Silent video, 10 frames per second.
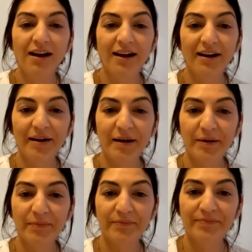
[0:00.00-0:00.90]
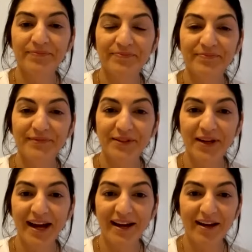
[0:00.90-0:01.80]
Um, so
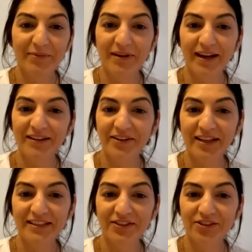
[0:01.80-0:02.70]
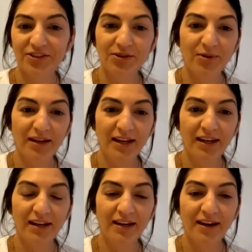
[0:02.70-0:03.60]
yeah, I'm glad you guys could
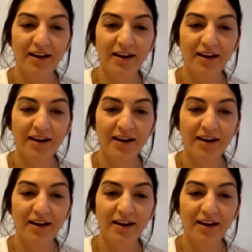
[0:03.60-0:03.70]
join.